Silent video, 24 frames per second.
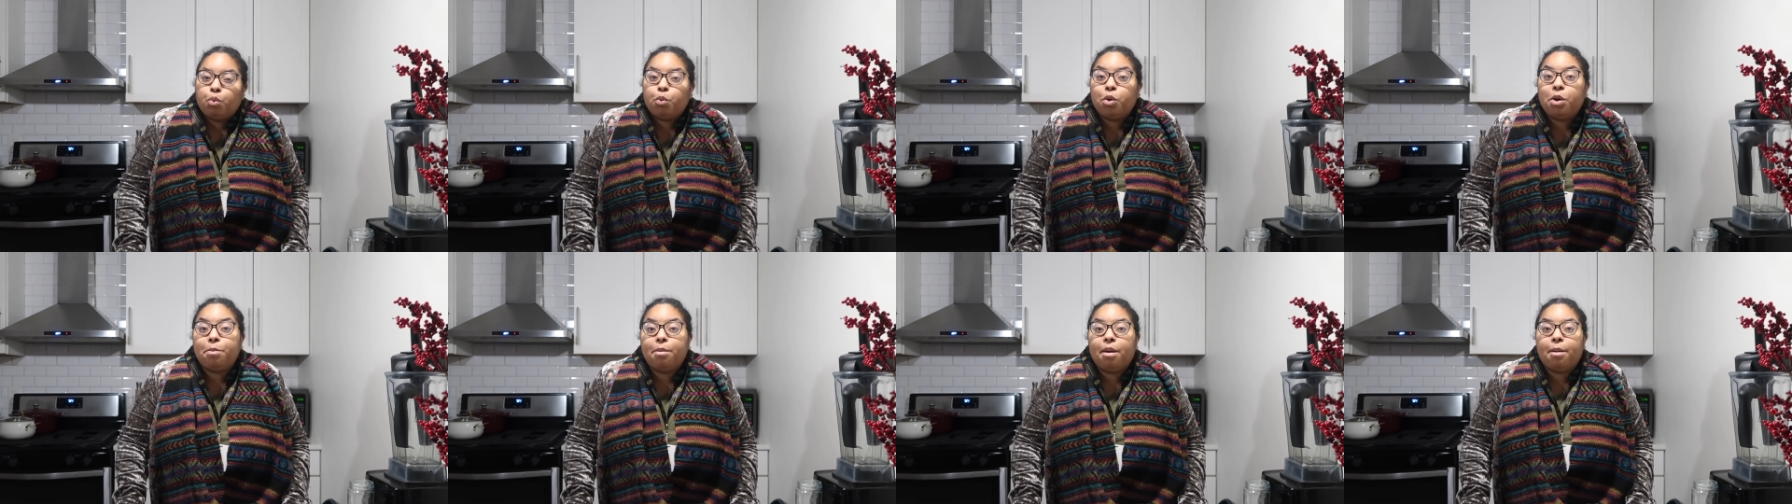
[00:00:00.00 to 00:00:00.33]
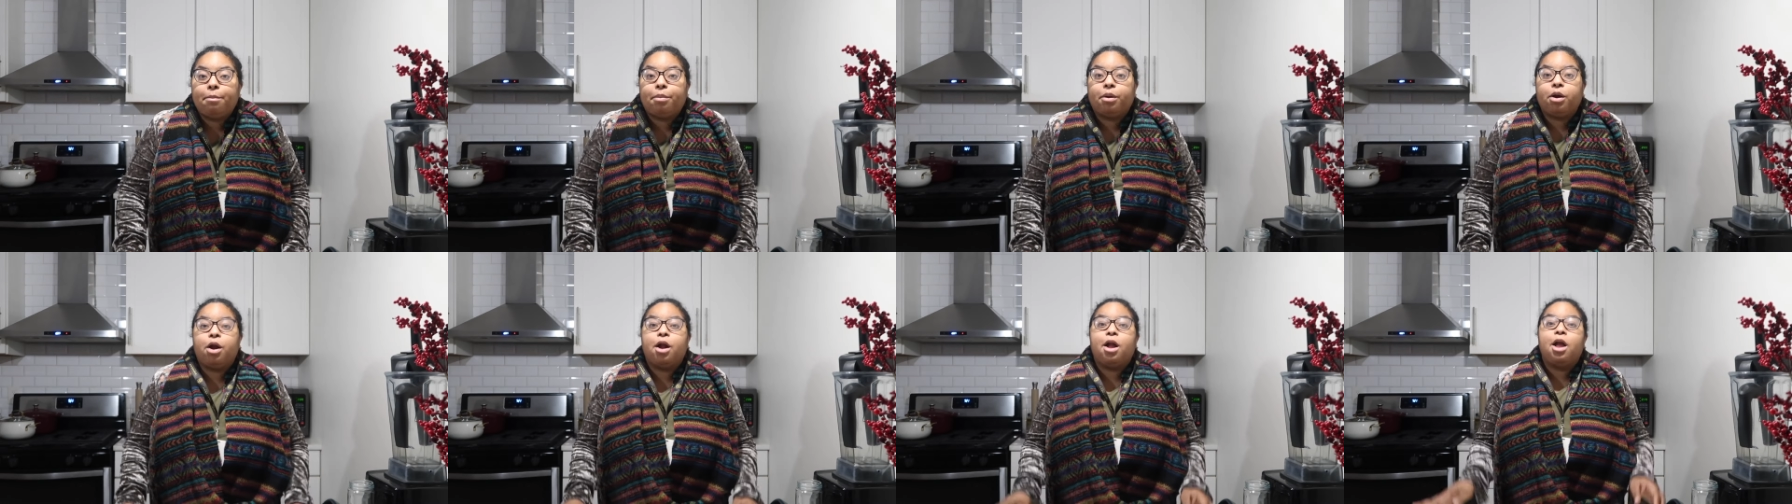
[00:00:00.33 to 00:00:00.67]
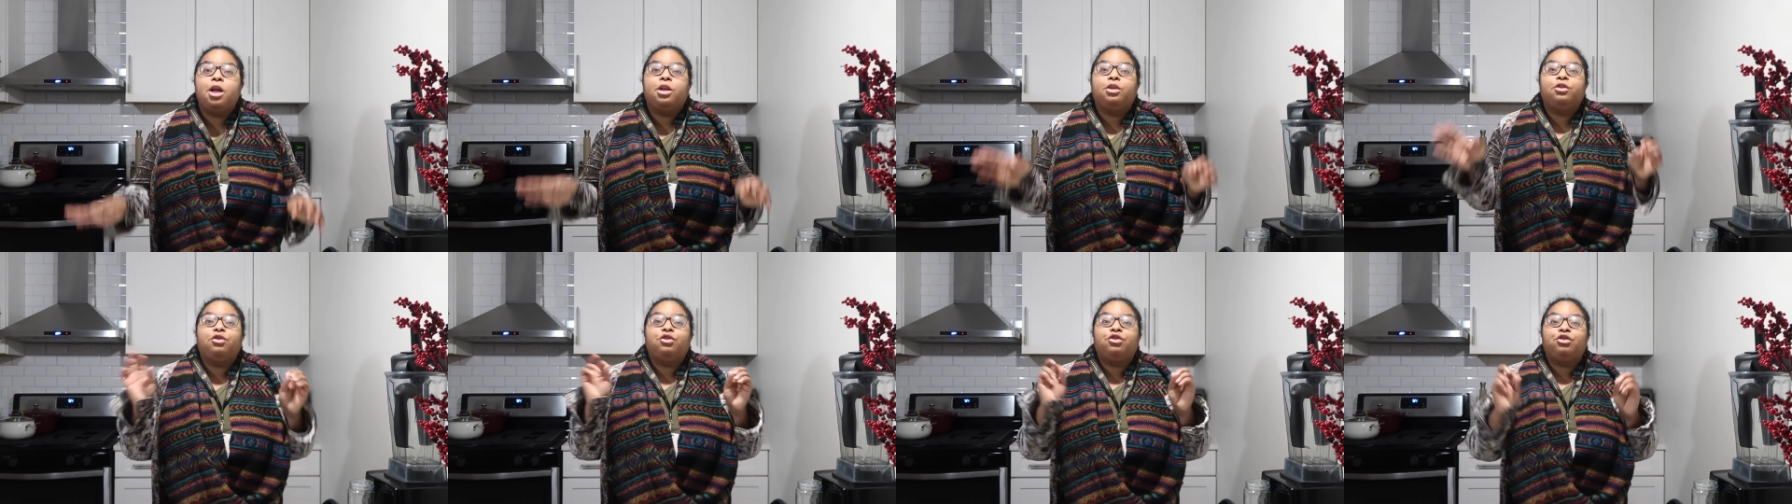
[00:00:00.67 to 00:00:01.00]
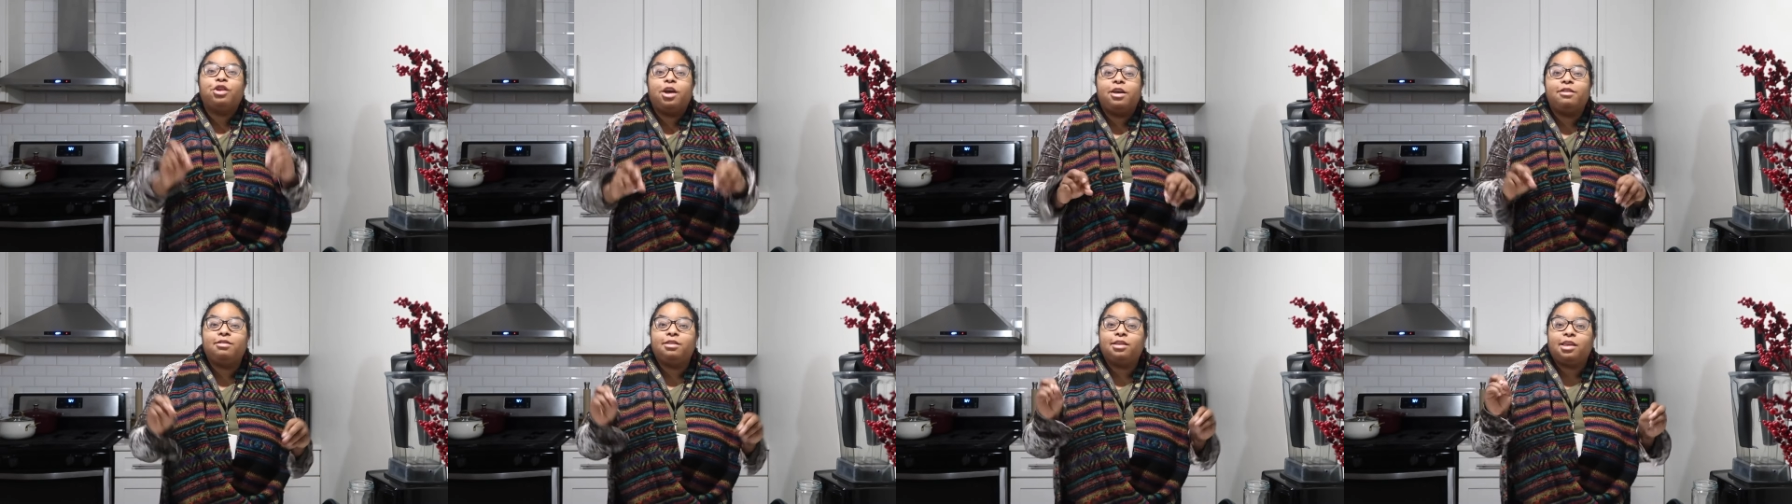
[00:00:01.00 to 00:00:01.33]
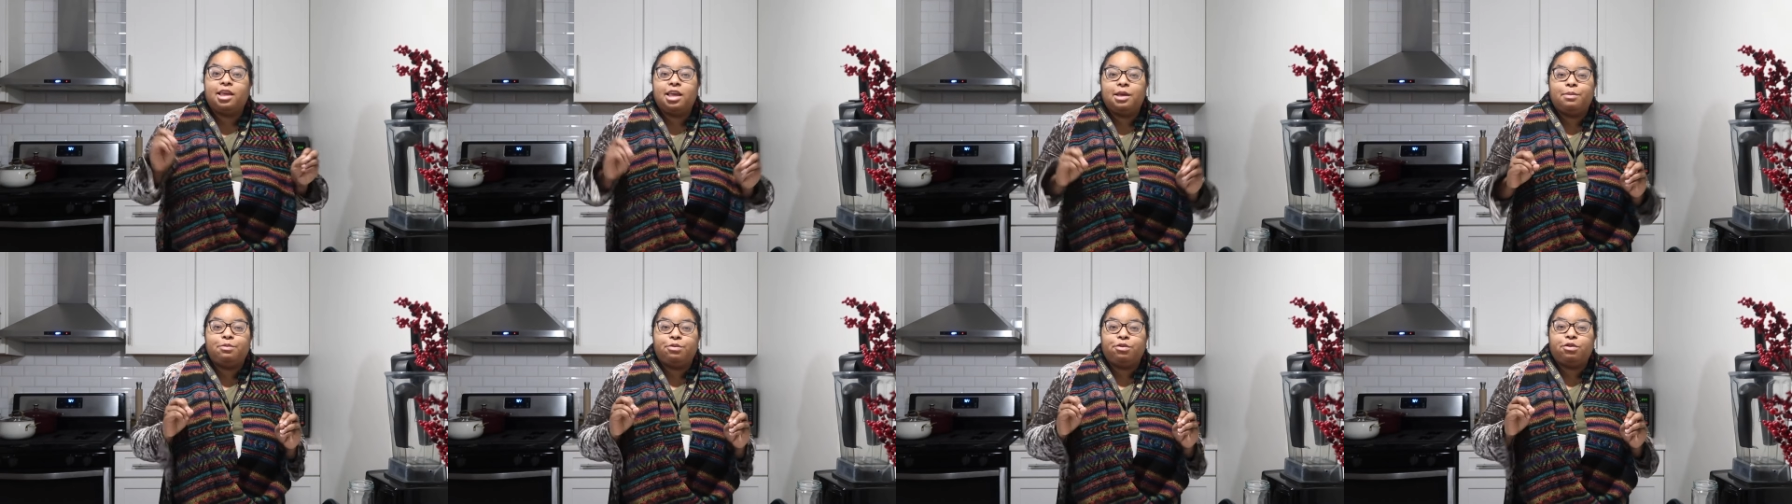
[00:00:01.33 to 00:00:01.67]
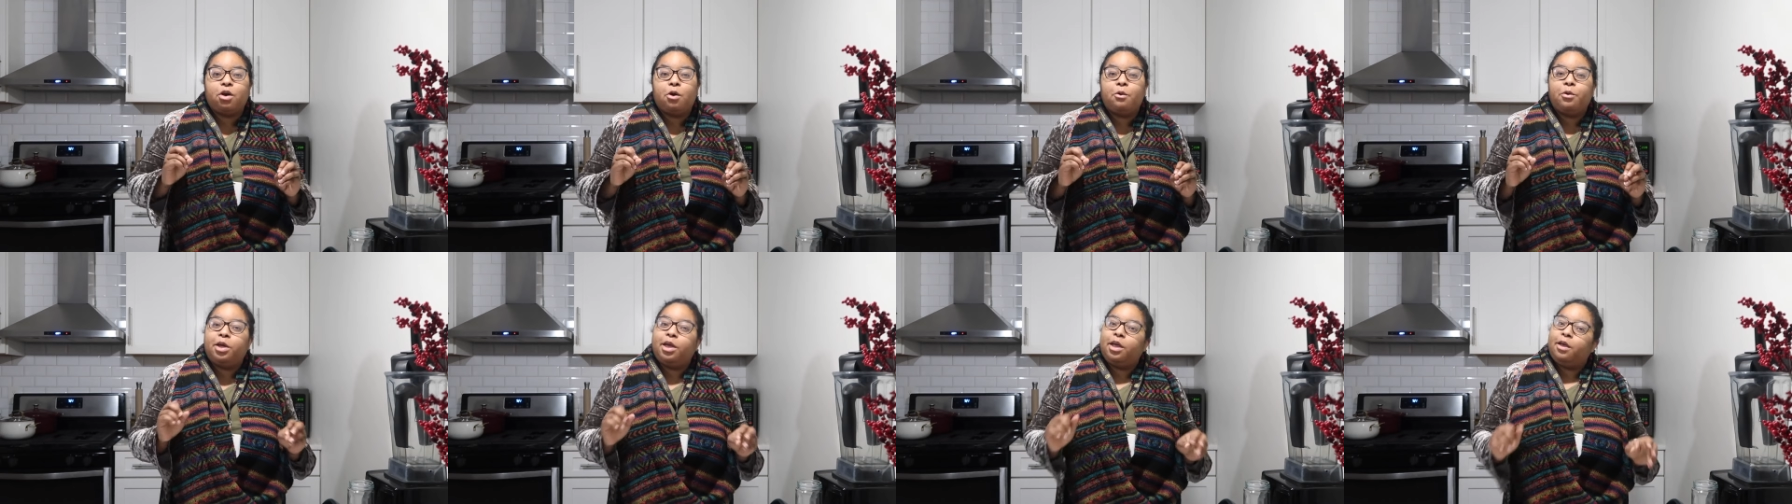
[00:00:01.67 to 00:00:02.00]
remember, just keep
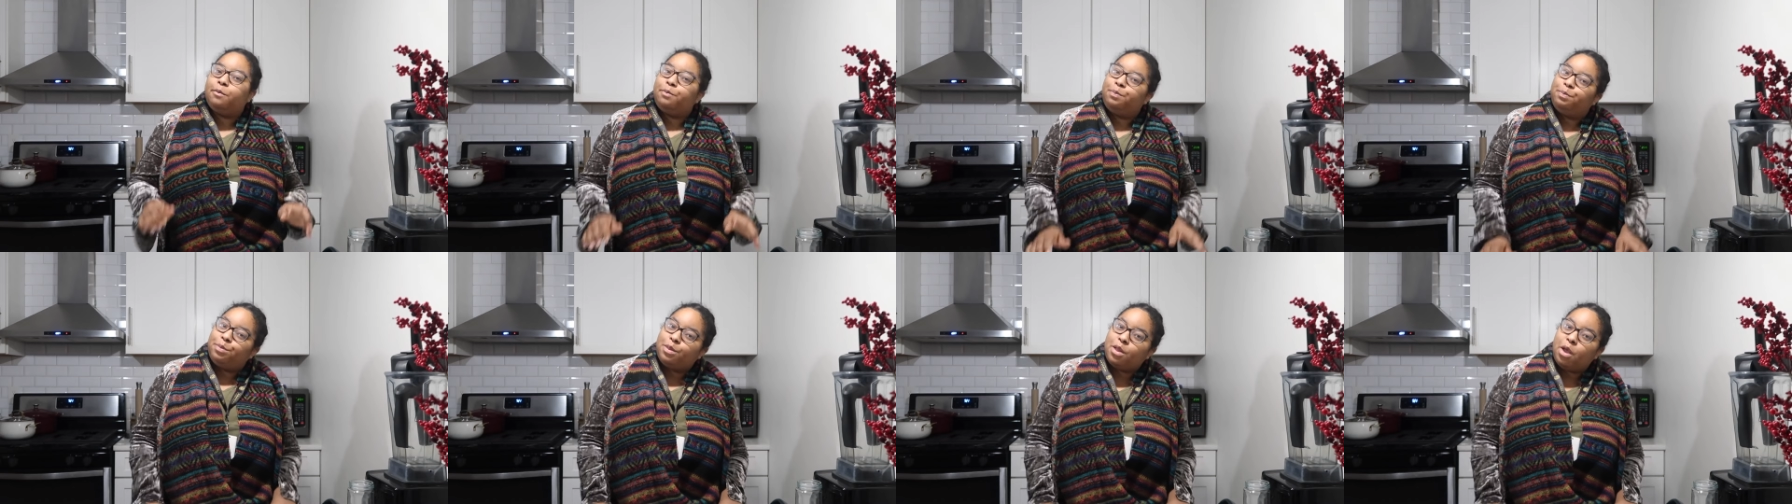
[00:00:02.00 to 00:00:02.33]
sowing,